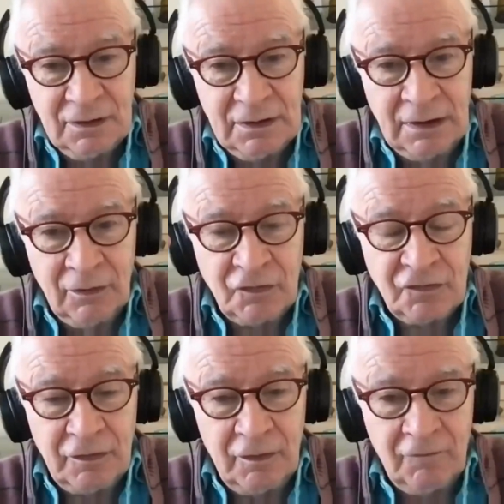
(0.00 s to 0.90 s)
a
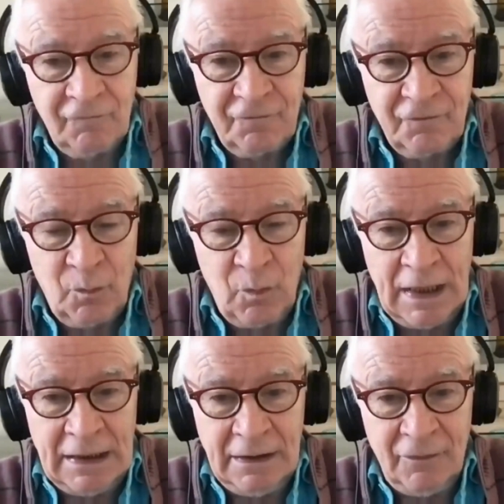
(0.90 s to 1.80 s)
lot of the
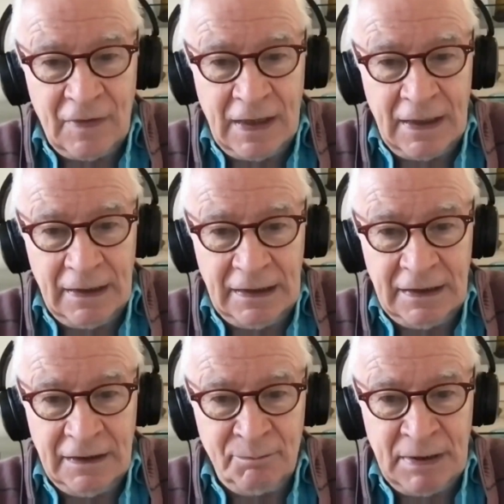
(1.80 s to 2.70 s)
way that
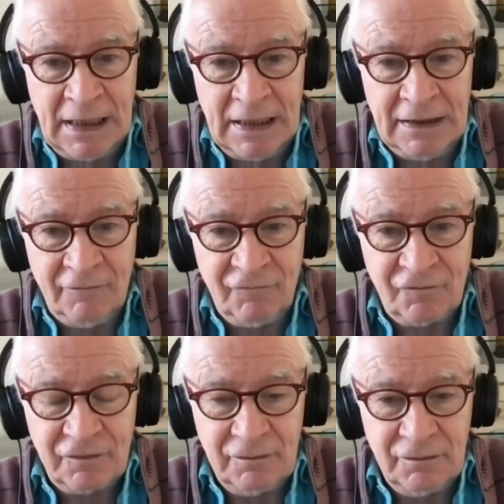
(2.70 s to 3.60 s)
he
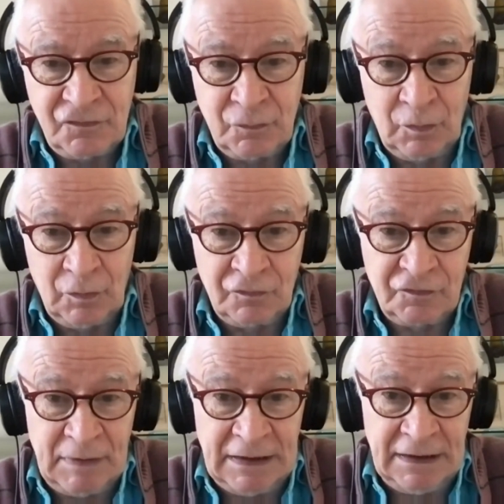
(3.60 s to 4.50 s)
behaved
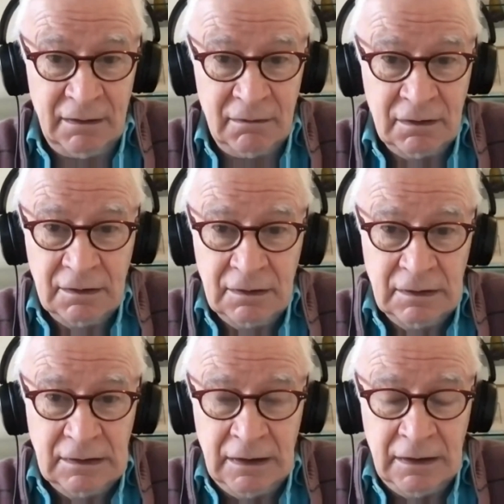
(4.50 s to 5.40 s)
towards me,
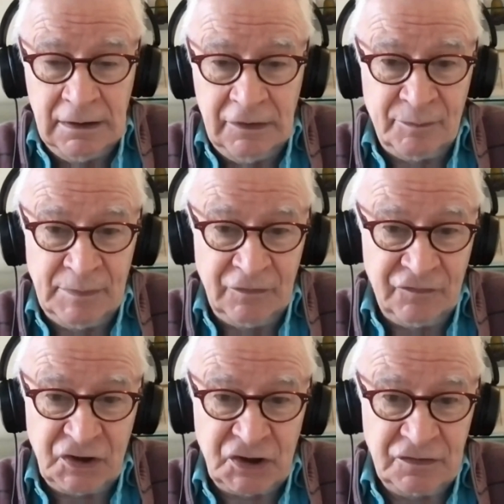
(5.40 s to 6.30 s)
his
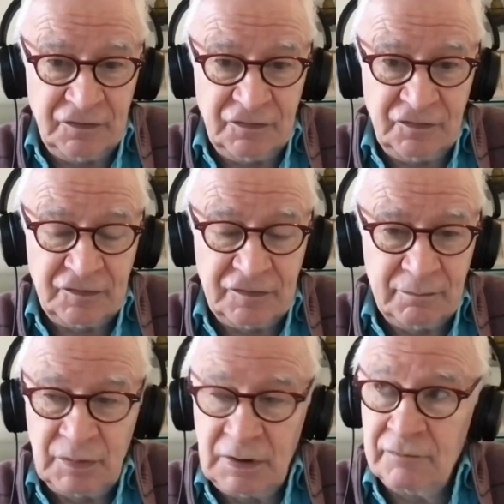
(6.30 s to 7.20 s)
musicians,
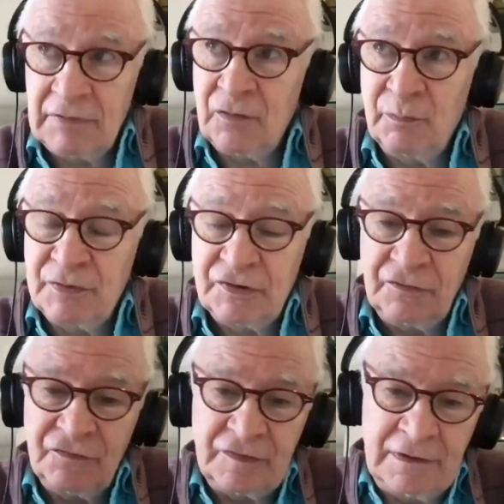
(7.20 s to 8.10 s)
record
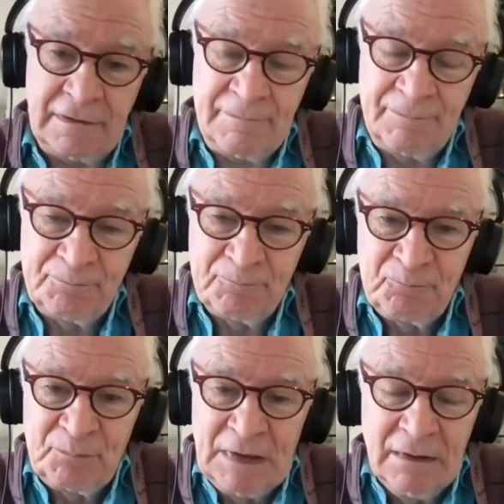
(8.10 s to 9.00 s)
producer,
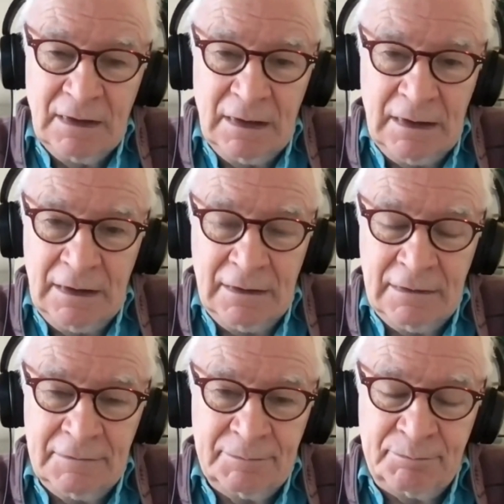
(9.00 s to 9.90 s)

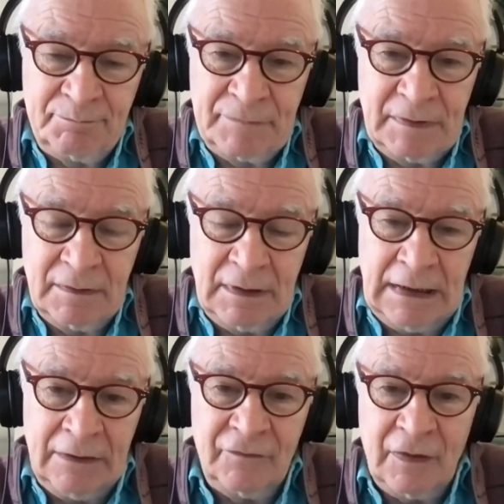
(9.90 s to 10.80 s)

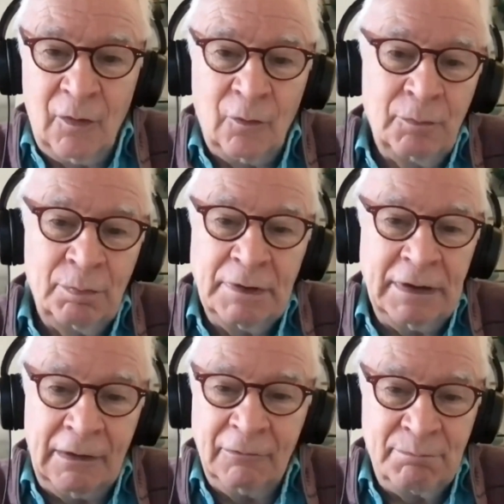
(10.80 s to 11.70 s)
and the whole,
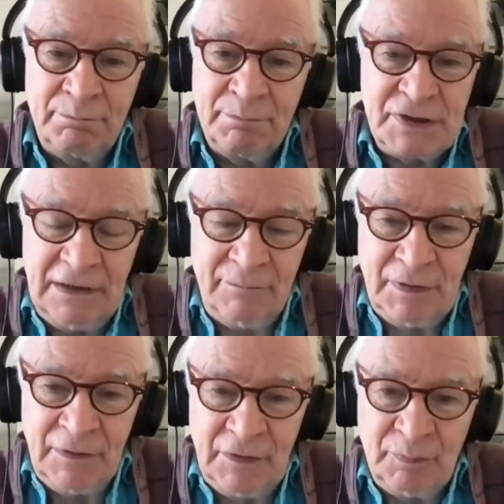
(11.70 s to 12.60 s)
team
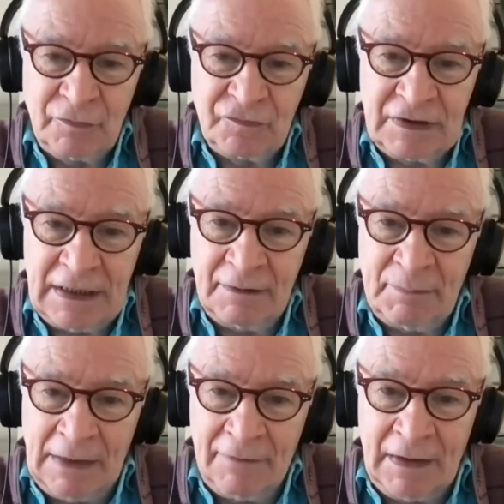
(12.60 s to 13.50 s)
that you put together
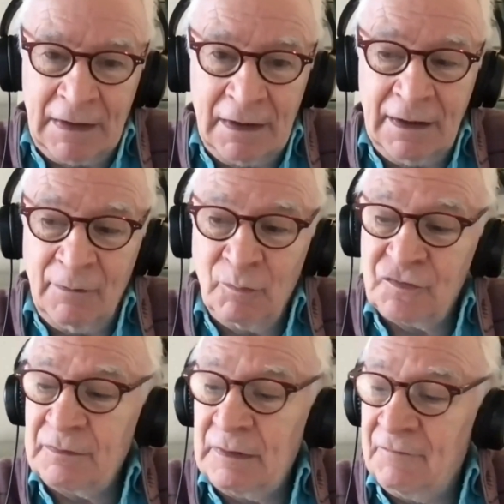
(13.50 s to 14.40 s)
back then. And it
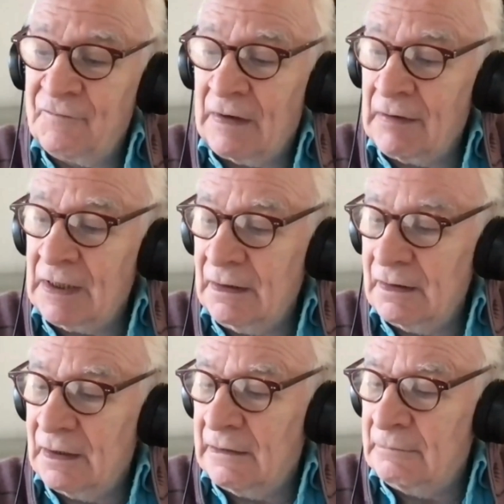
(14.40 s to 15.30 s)
was a very,
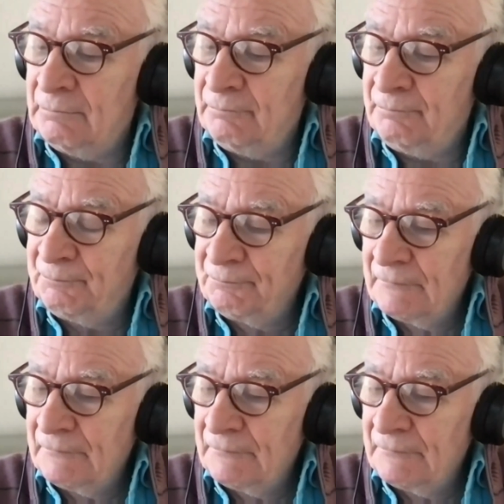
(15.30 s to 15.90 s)
in